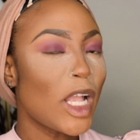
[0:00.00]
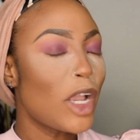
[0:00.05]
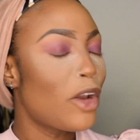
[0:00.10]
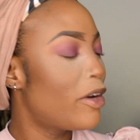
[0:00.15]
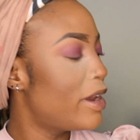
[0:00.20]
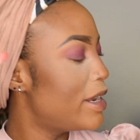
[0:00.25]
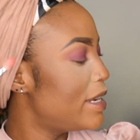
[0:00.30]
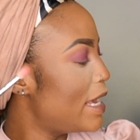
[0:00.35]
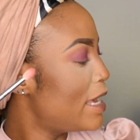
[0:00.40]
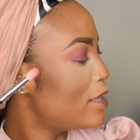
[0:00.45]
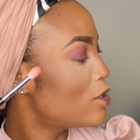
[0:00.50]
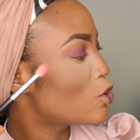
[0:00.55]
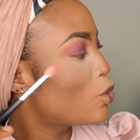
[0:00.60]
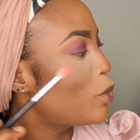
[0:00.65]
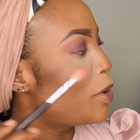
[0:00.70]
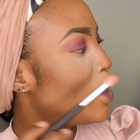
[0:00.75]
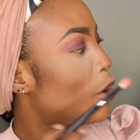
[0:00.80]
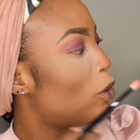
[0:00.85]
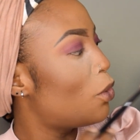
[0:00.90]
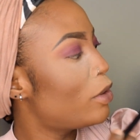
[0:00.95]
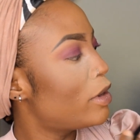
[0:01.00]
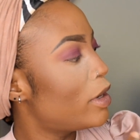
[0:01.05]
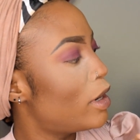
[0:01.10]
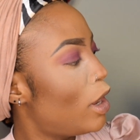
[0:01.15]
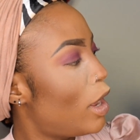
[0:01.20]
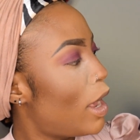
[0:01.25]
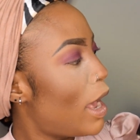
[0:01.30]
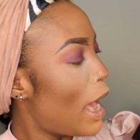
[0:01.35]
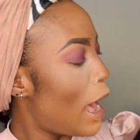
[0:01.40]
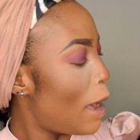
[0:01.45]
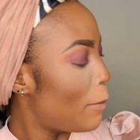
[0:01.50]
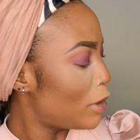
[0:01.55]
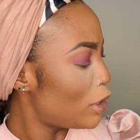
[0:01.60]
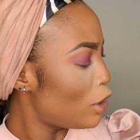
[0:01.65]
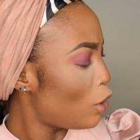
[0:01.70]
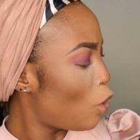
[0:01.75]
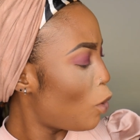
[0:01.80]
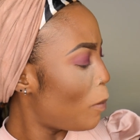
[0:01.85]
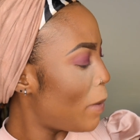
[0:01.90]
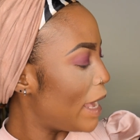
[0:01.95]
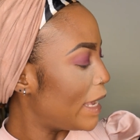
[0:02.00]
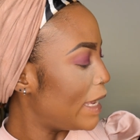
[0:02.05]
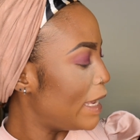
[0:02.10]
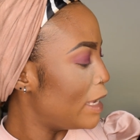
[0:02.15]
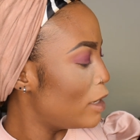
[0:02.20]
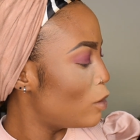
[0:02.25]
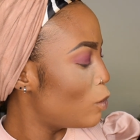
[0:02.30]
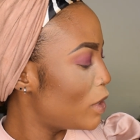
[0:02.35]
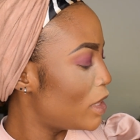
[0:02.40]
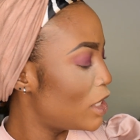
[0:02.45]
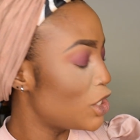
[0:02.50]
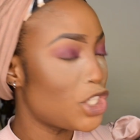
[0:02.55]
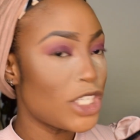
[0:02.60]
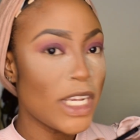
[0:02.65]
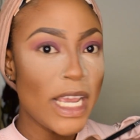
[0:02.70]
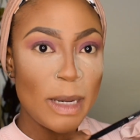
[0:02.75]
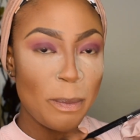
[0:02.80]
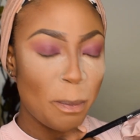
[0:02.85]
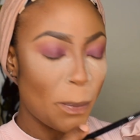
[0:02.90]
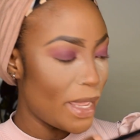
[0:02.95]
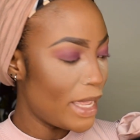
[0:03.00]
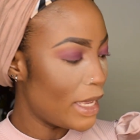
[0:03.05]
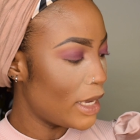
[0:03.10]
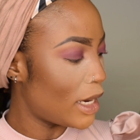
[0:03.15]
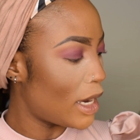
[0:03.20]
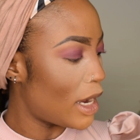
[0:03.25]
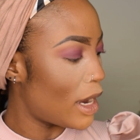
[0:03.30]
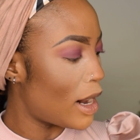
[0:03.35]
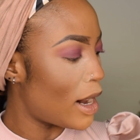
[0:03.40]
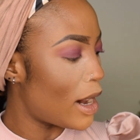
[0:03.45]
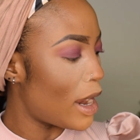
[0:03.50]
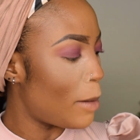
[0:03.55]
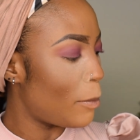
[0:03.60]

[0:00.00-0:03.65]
gradients going on. I'm gonna go back in with the shade Pinker.